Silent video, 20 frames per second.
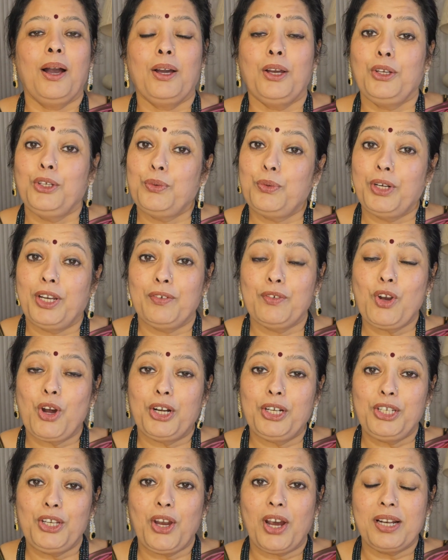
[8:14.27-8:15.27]
You would have
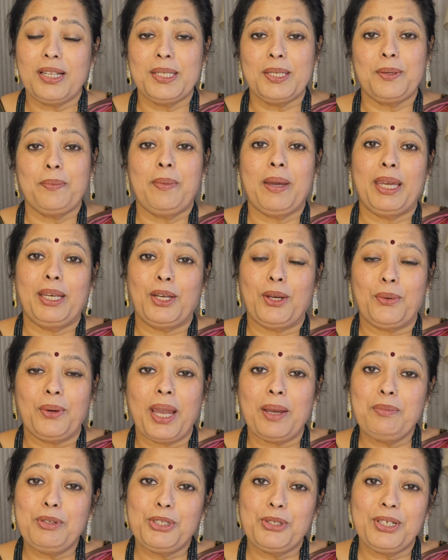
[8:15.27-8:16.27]
got your answer by now.
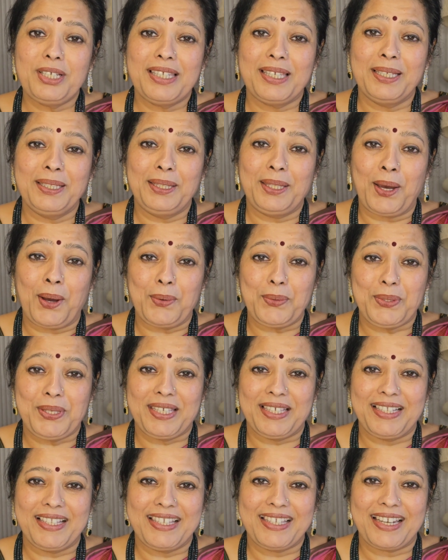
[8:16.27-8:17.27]
I'm sure it's in
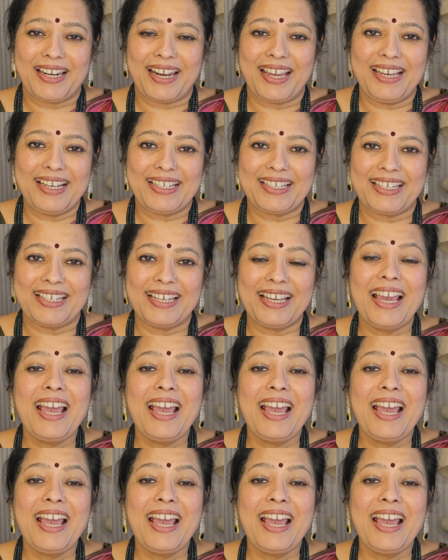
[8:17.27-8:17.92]
thousands, right?